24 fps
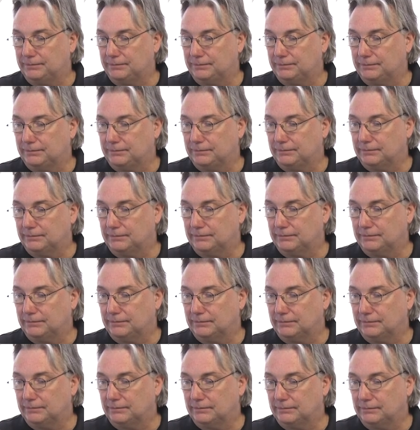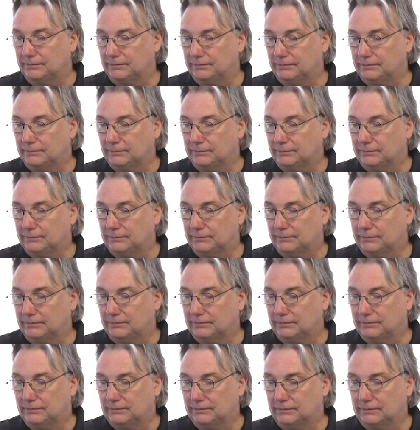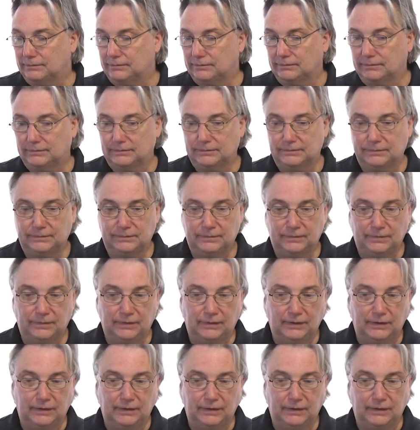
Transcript: Nobody speaks.